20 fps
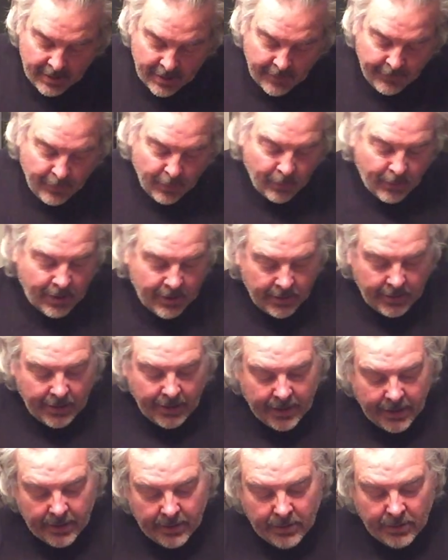If you're around
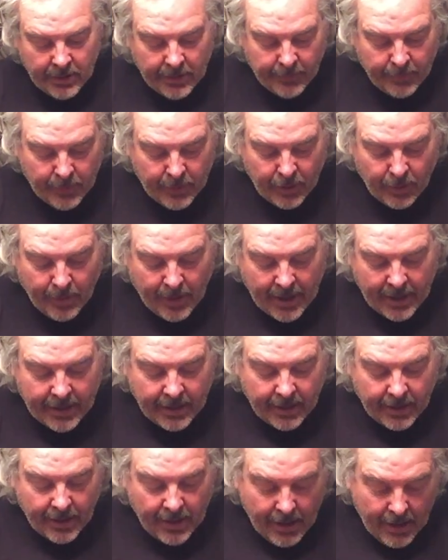town, you'll have them in your
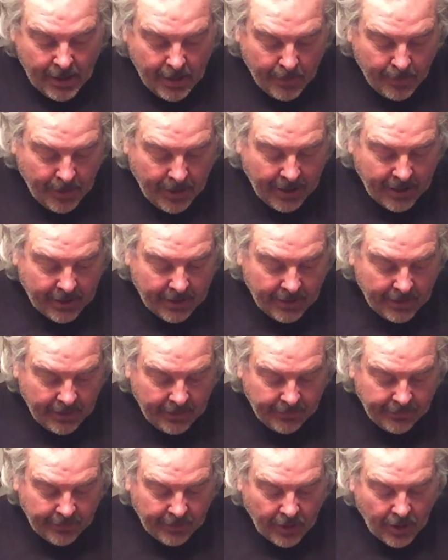pocket. But
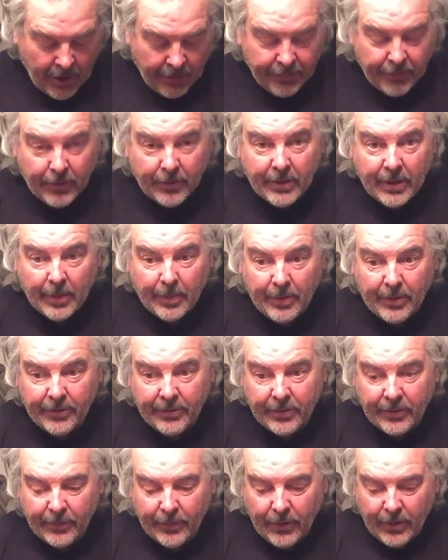this thing also doubles,
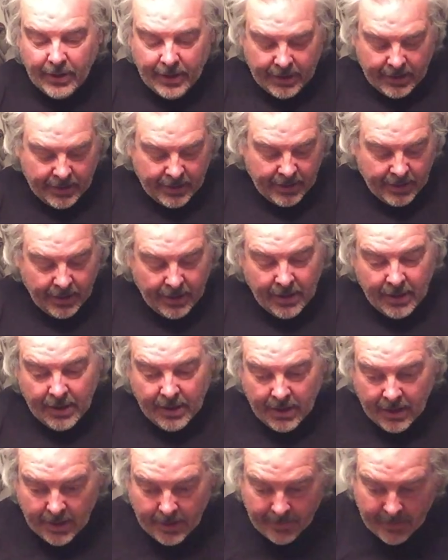it's very handy.
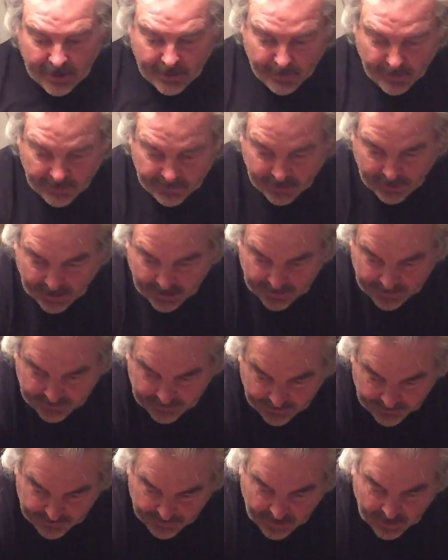Like most guys,
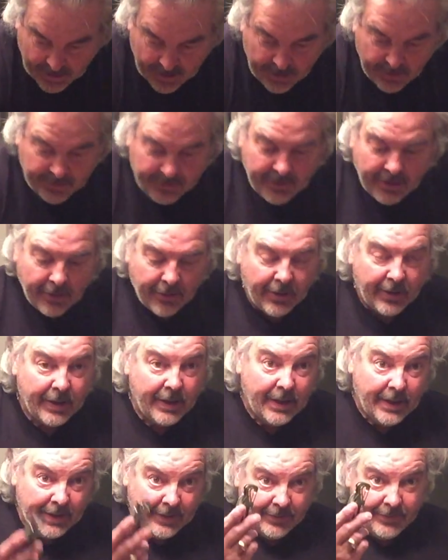I always carry a
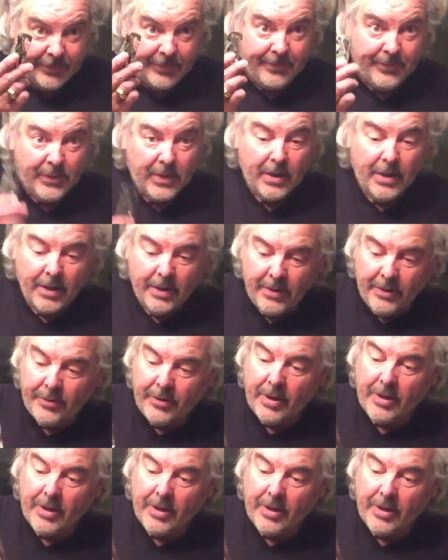knife. In this